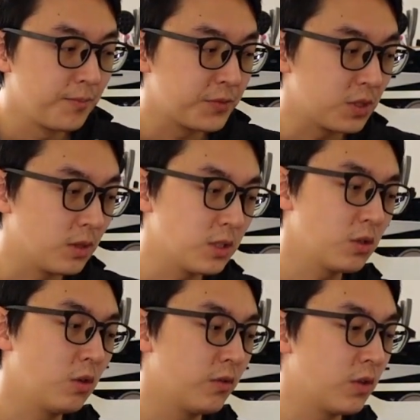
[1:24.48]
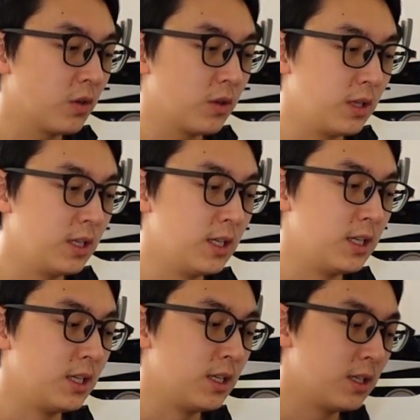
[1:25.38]
So let's go over
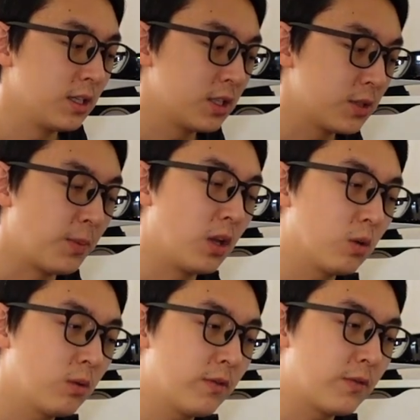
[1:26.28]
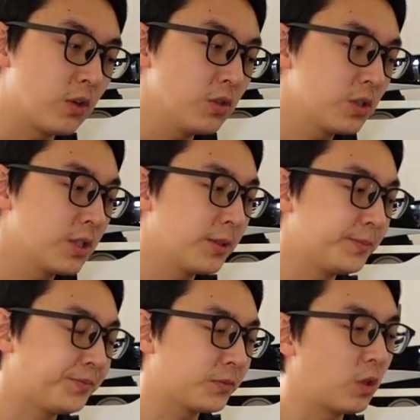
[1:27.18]
the smaller one first.
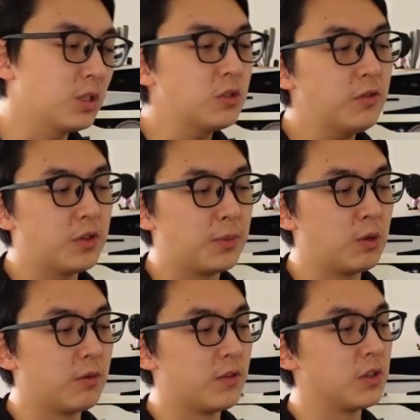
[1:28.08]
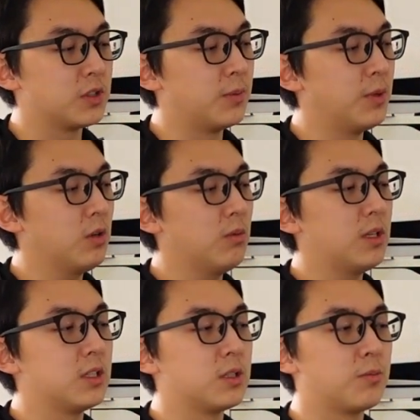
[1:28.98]
Let's go over the big one first. The bigger one
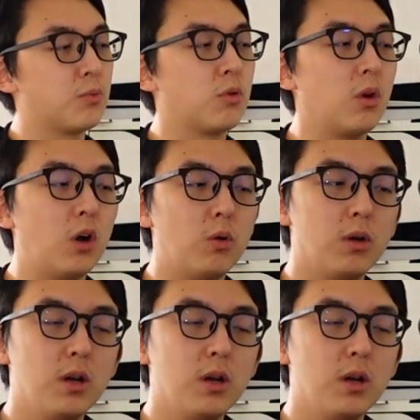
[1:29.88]
is the Pro.